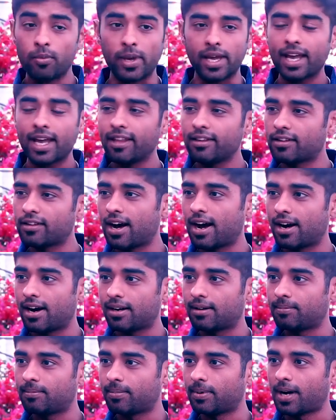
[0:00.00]
weekends
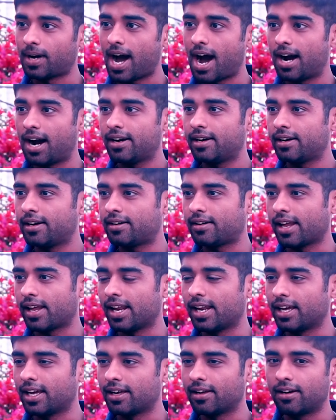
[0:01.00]
are harder
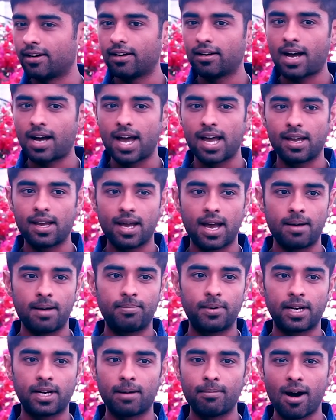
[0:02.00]
training, you know. I
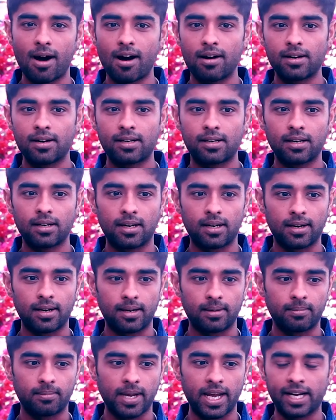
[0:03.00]
put about
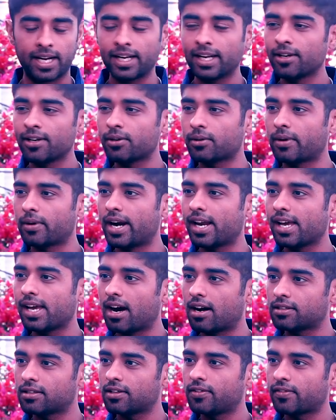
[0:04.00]
18 to 20
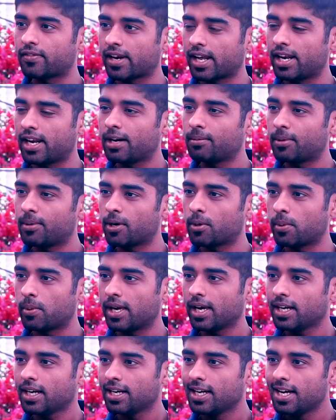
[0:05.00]
hours of training per
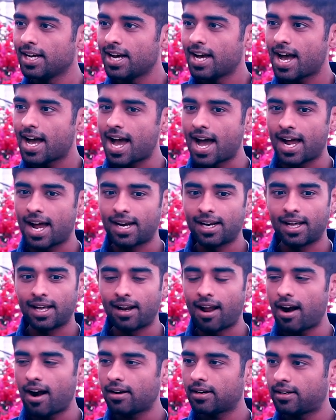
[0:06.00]
week, and a
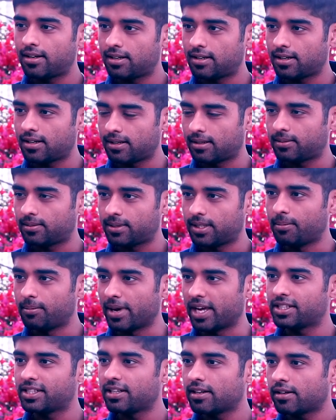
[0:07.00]
lot, the
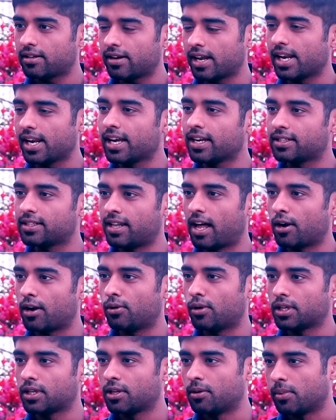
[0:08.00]
major training is done
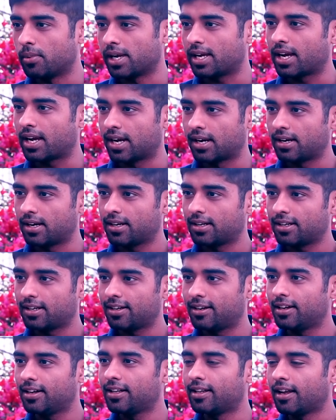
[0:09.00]
over the weekend. Okay.
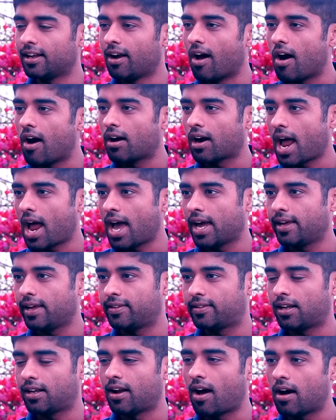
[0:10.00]
You know, the long
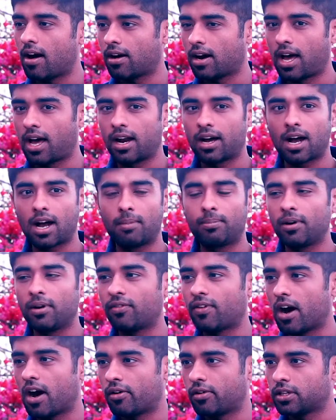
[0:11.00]
rides, the long run, a couple
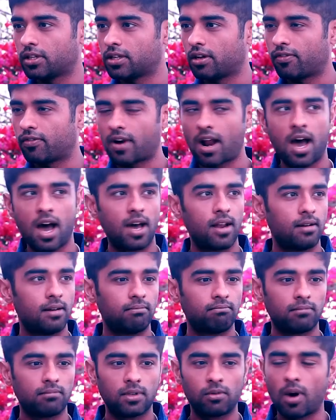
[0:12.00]
of hours of
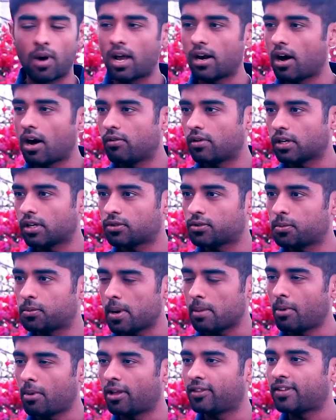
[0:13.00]
run, 1 hour of
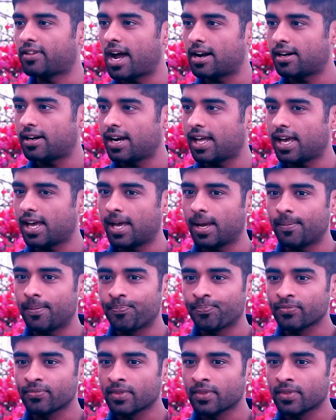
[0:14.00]
swim on Saturday,